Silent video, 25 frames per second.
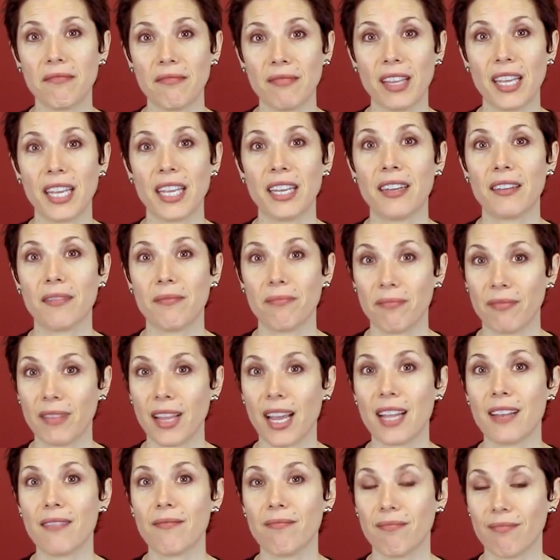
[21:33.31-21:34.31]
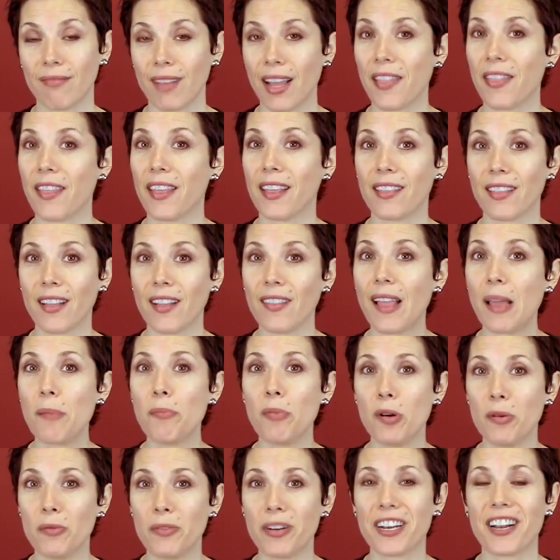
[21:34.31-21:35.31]
Like that, I think the light
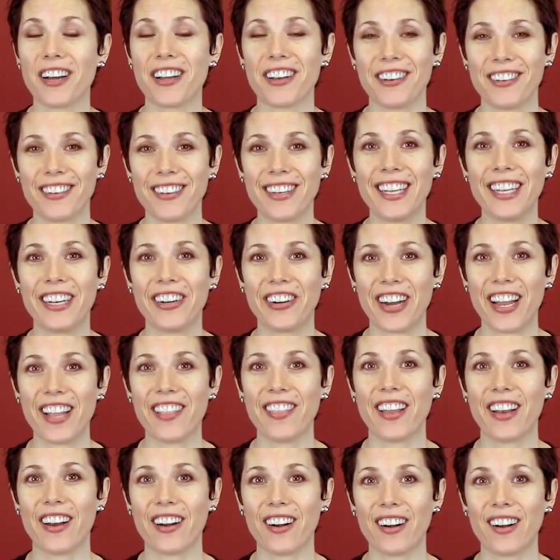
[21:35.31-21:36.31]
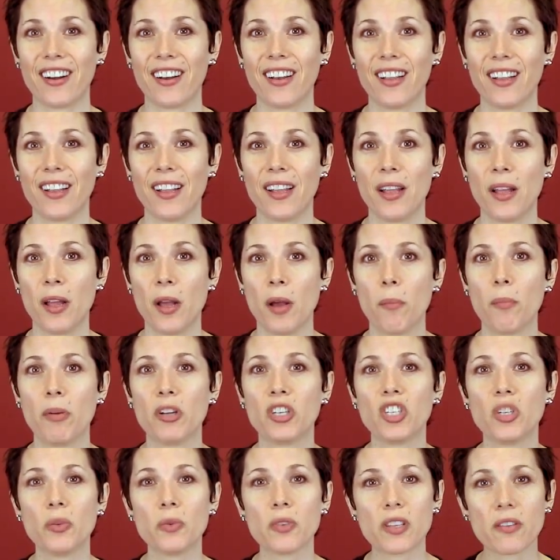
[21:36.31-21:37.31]
bulb went on in her head there. But
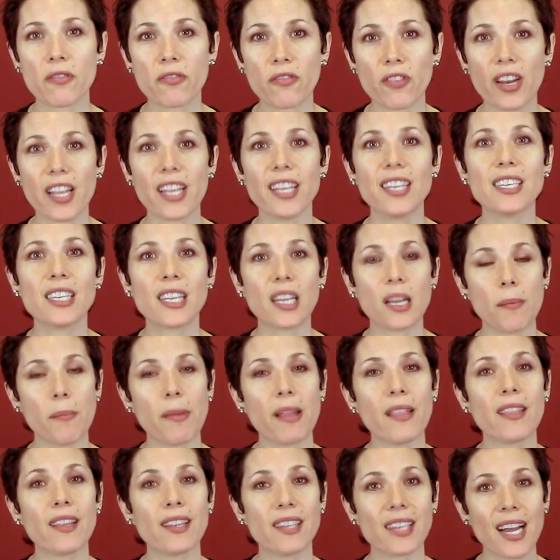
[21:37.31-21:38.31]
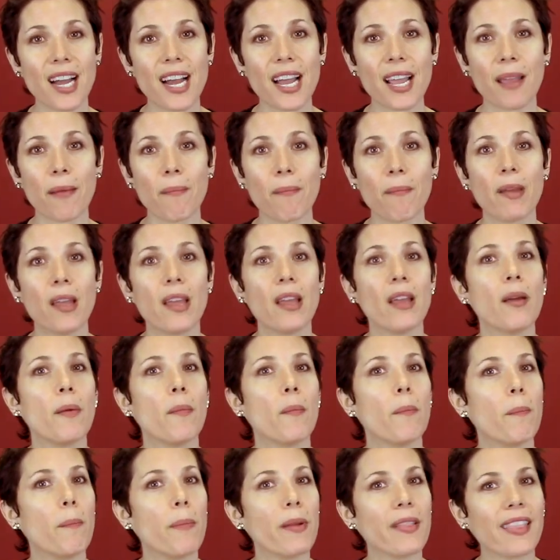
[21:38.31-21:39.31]
she was afraid to commit the time.
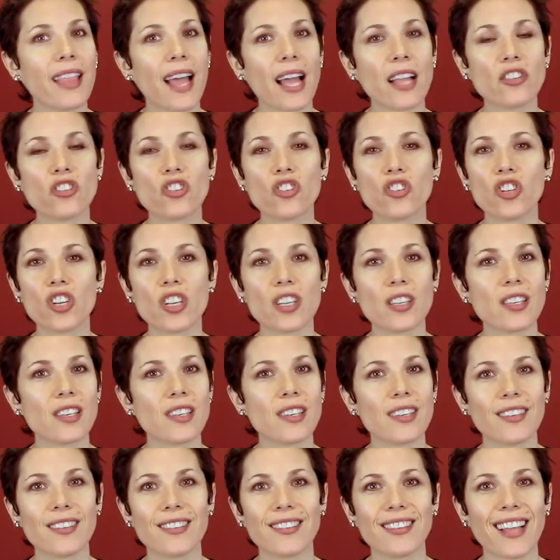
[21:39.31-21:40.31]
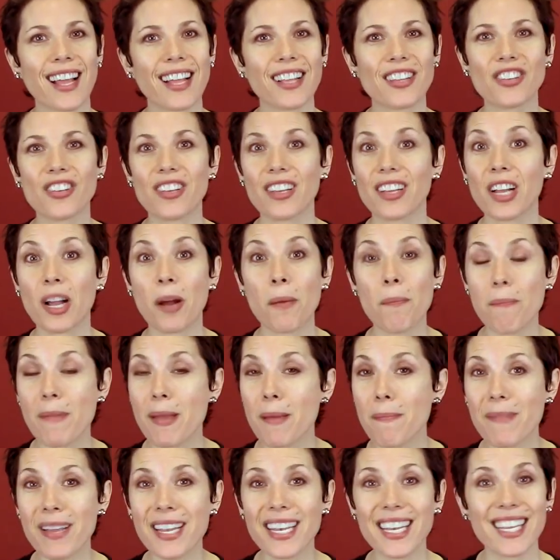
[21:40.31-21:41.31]
But that's just, that's
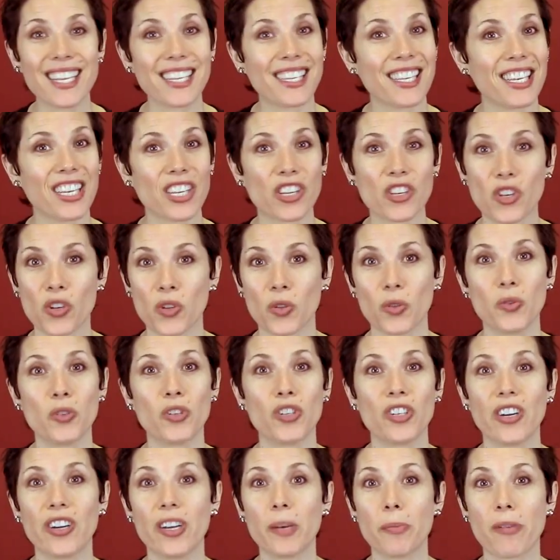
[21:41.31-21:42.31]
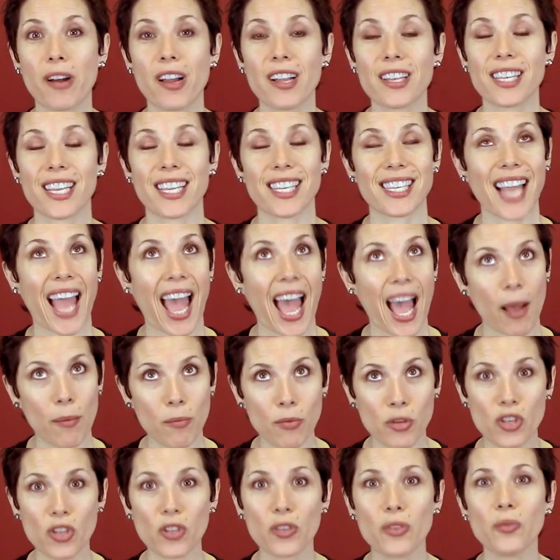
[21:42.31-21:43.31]
commitment is an exclusionary process.
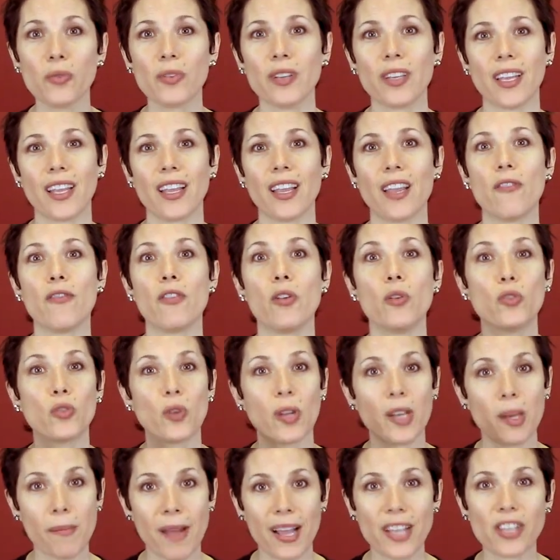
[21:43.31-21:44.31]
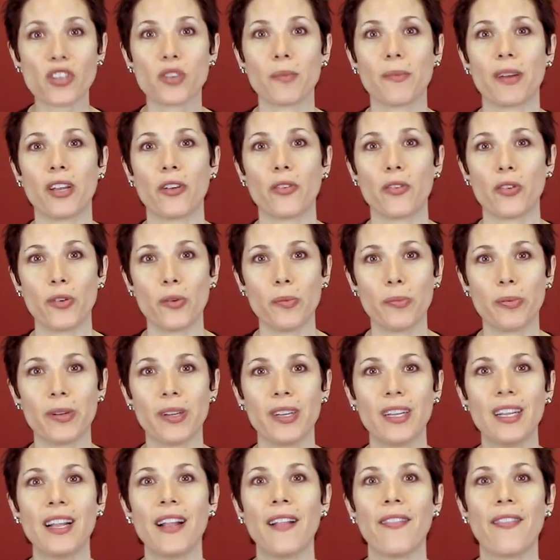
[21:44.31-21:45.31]
Absolutely. If you join a mastermind group,
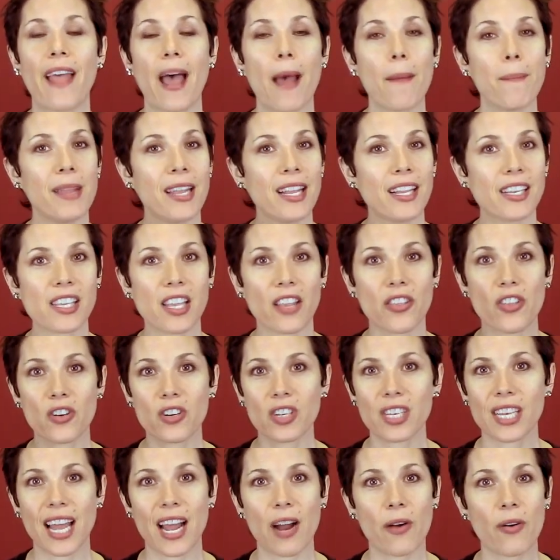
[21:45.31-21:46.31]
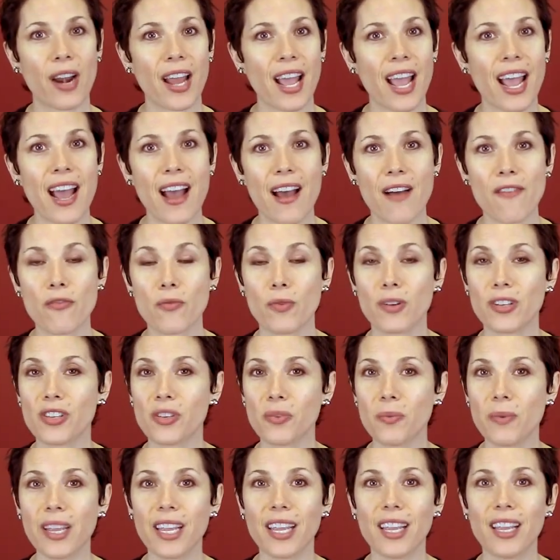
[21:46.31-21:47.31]
that means that there's an hour and a half once
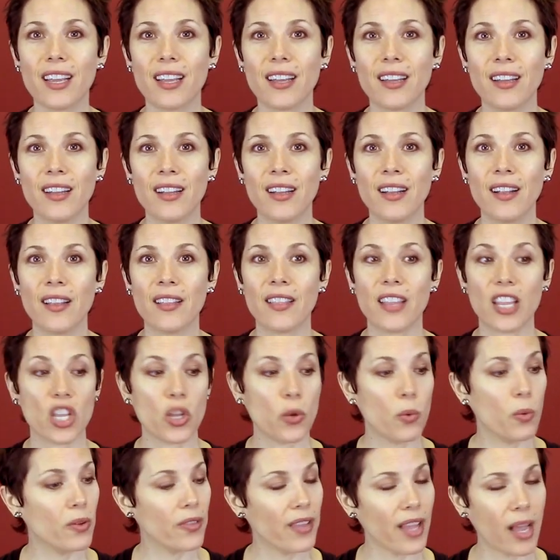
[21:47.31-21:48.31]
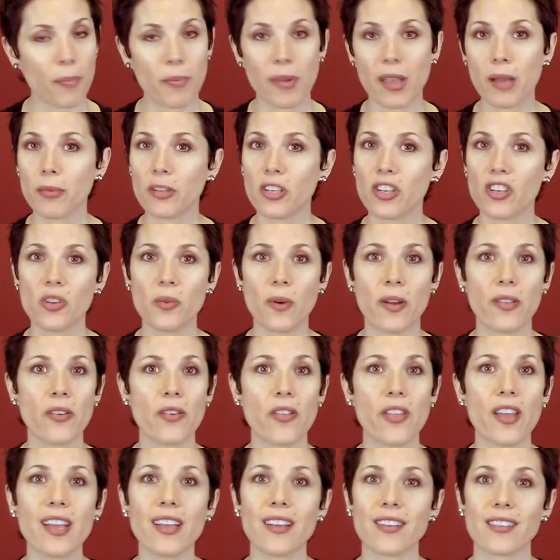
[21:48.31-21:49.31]
a week that you will not be able to do other
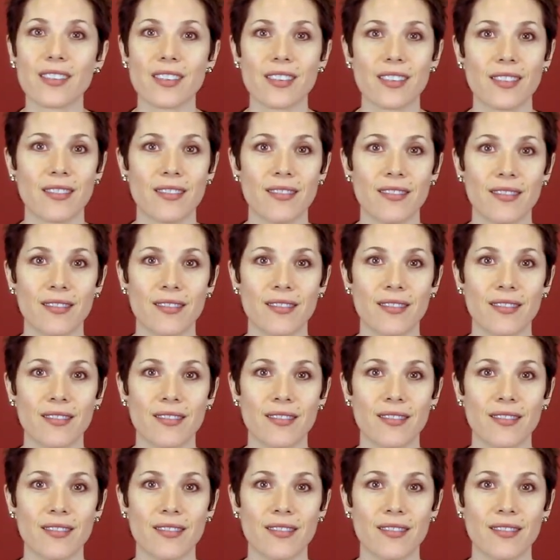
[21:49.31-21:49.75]
things.